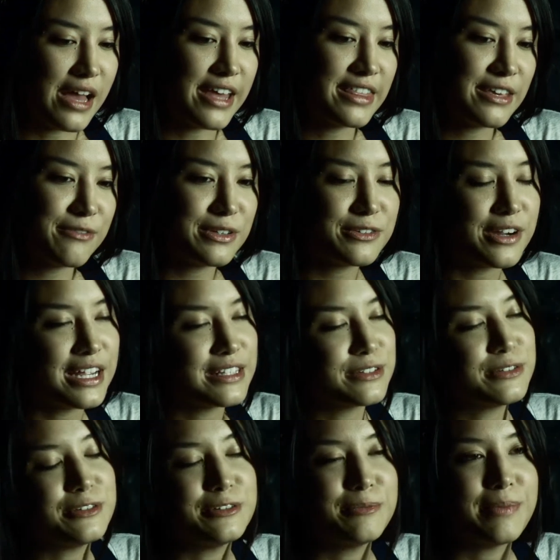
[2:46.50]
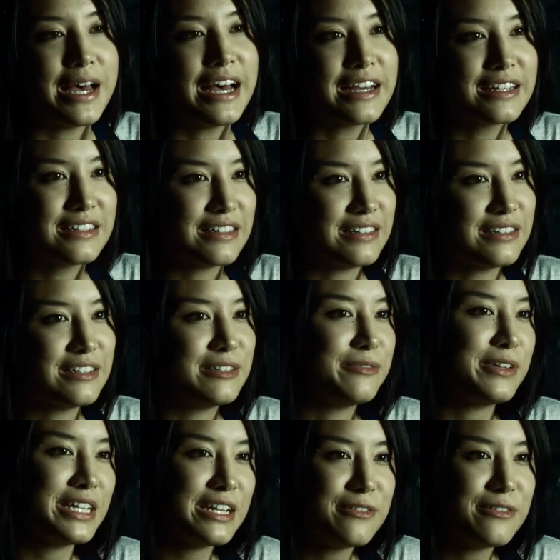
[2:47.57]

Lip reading: I think we tried to hold back a little. We